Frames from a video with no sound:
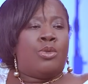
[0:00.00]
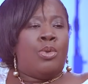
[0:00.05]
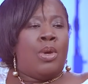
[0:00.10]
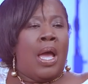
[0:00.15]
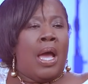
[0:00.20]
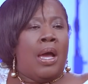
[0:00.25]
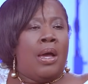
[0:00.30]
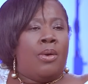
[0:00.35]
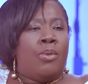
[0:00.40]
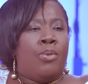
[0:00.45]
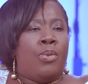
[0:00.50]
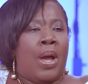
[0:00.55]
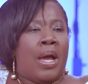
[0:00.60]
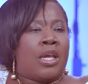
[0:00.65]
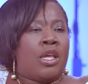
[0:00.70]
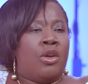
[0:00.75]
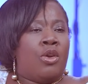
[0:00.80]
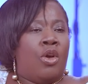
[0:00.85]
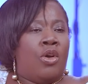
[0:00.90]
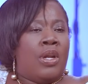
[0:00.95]
we are
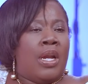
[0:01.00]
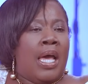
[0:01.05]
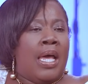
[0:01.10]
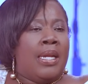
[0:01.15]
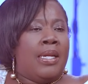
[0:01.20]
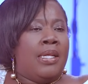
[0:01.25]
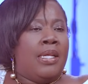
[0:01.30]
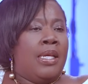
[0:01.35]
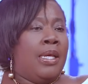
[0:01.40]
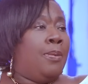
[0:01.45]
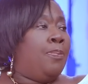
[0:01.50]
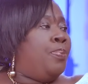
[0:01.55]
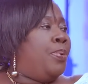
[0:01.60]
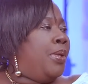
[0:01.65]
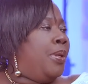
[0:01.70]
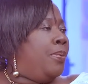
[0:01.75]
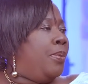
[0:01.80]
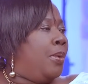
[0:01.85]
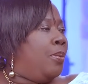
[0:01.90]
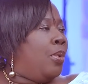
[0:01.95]
working on an EP,
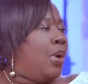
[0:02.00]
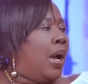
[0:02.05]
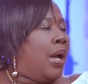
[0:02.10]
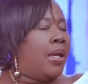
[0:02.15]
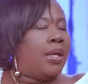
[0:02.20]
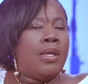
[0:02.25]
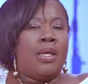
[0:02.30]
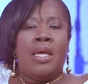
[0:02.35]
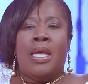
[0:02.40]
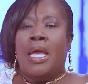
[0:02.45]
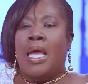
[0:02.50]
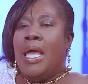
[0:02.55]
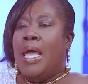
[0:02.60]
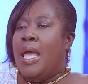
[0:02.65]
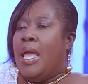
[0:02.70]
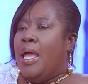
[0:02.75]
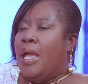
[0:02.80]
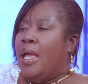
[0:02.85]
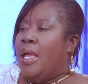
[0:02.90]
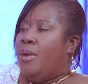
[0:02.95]
Mibwa.
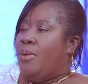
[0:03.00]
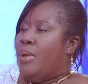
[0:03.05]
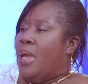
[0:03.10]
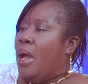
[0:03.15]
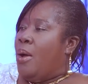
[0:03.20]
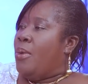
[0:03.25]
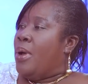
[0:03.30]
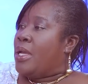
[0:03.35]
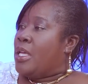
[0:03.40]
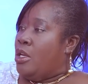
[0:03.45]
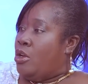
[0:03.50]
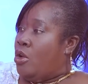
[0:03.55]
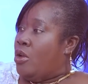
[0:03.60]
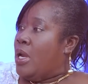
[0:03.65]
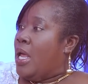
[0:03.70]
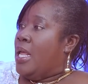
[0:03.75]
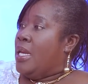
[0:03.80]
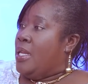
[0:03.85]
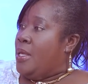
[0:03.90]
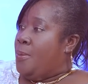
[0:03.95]
Yeah. We are working on
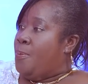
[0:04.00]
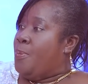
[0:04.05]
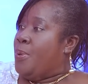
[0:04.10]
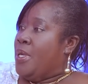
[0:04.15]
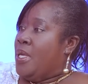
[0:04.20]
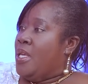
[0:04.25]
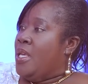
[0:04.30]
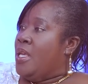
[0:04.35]
an EP.